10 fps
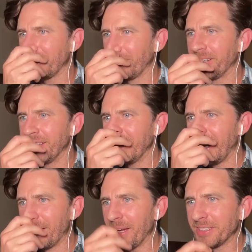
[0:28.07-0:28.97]
So
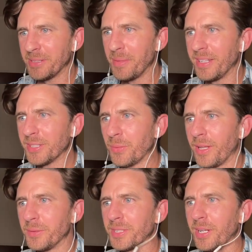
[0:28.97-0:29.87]
I actually made this while
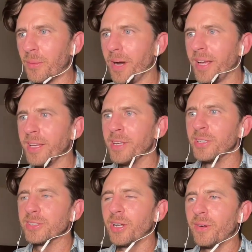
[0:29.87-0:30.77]
I was in Hawaii.
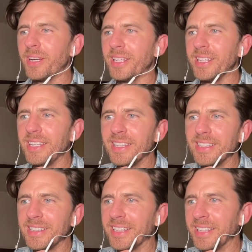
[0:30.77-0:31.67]
So
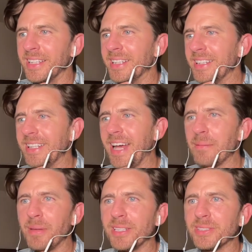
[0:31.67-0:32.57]
eh, not a
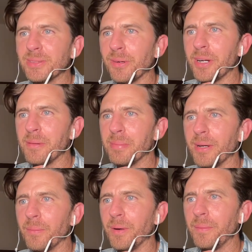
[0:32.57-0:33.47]
big story,
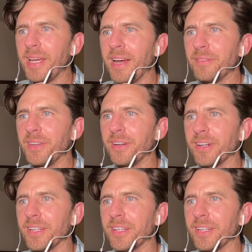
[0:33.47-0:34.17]
but what we have here